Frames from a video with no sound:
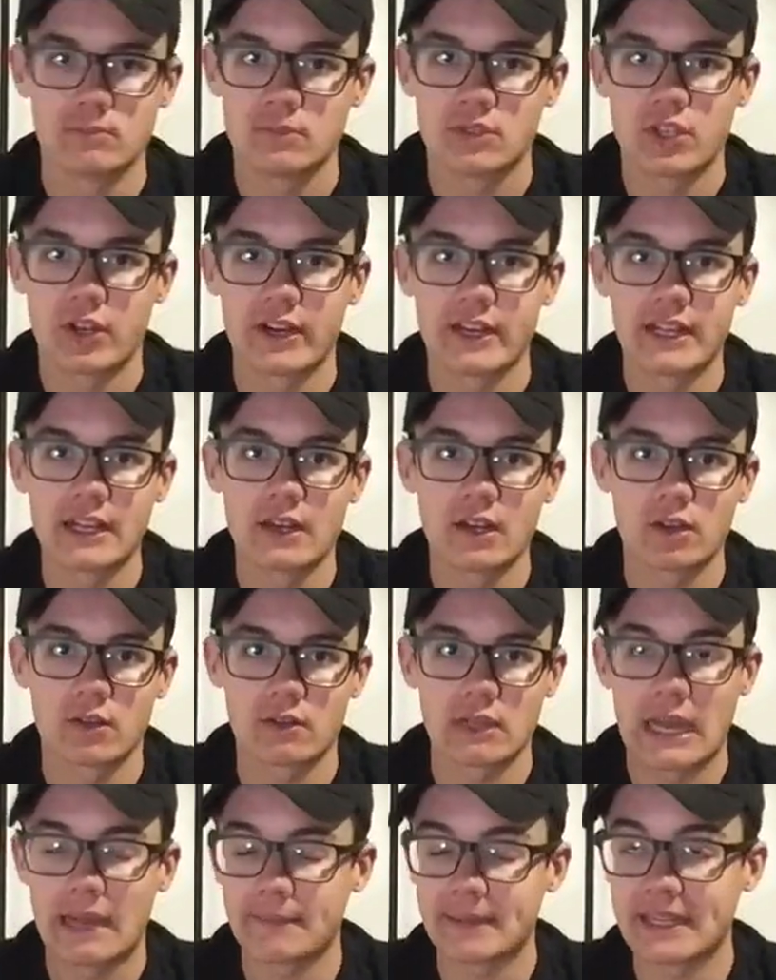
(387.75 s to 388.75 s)
Sorry to get all
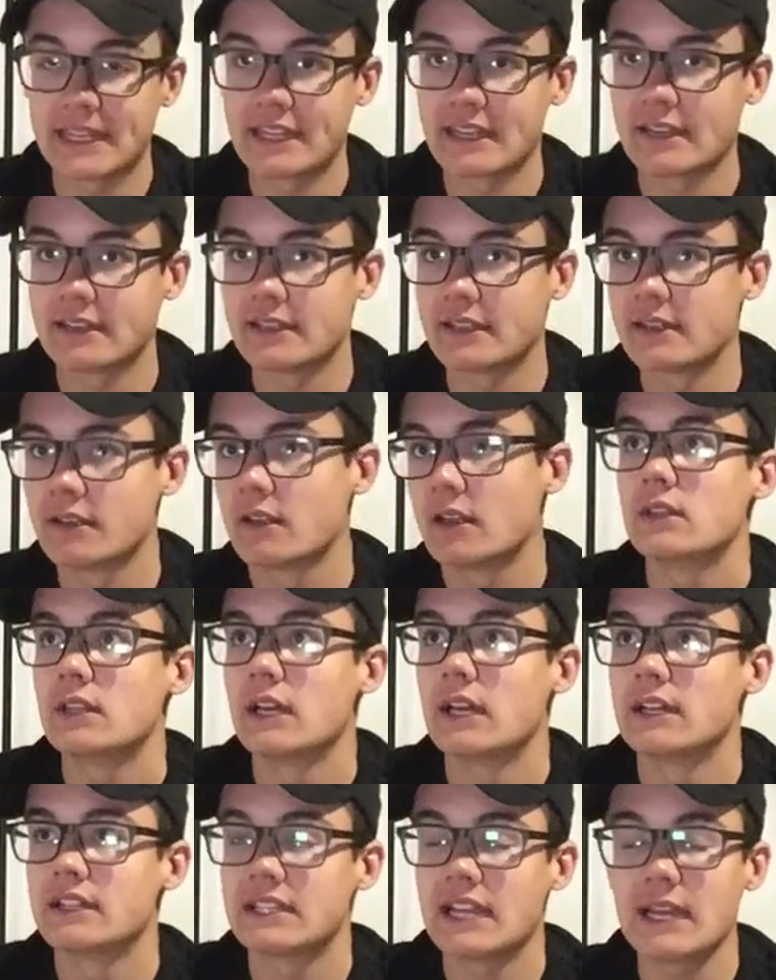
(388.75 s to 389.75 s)
comic-y on you.
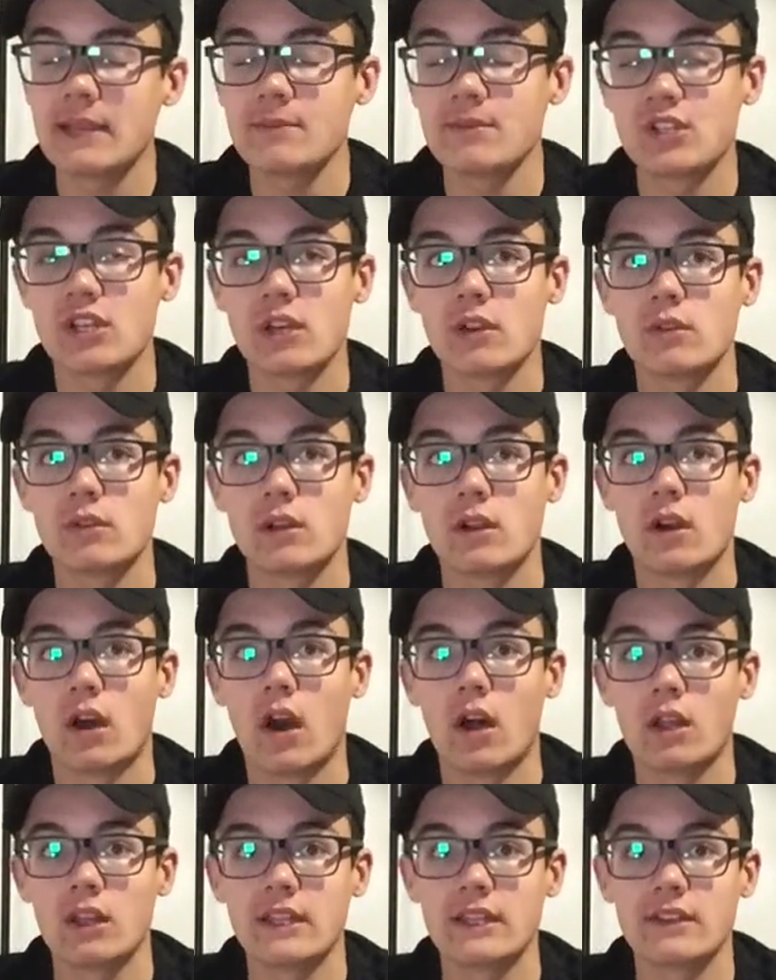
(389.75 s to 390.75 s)
The Time Stone,
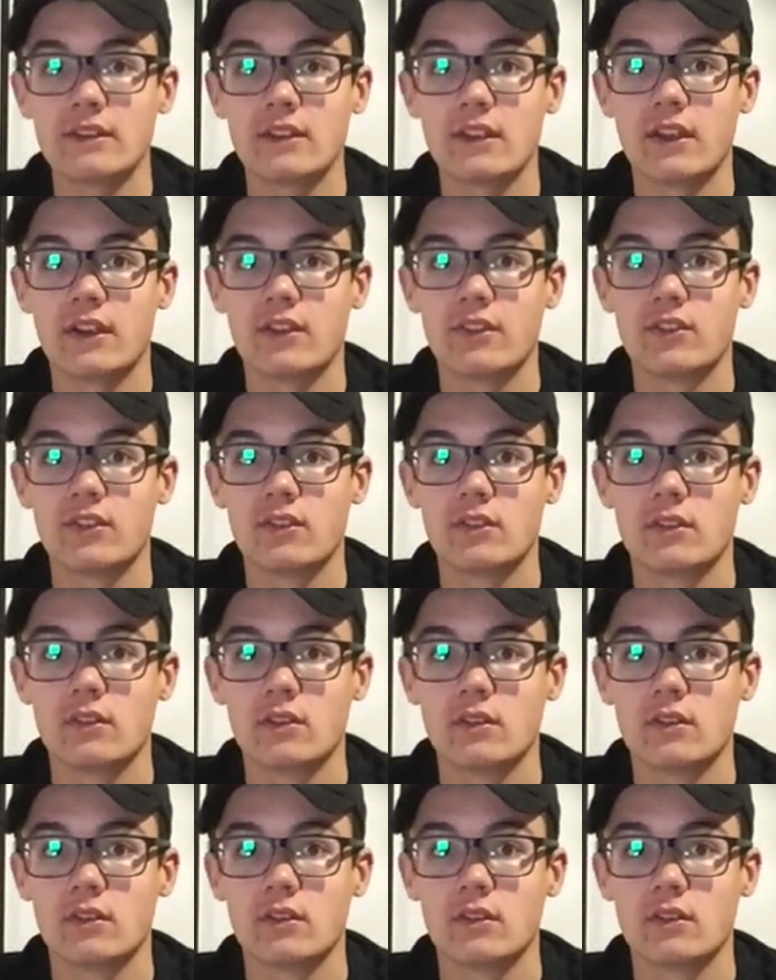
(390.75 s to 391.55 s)
all it does,